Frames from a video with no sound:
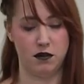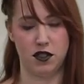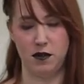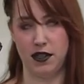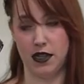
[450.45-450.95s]

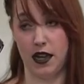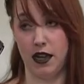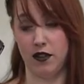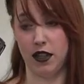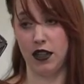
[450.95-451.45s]
which means I
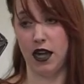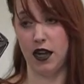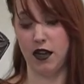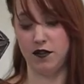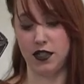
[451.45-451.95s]
have a
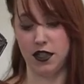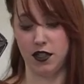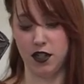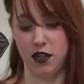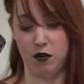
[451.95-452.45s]
lot of
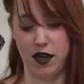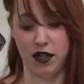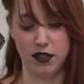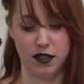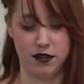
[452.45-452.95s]
steel to
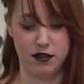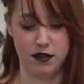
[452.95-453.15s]
unwind.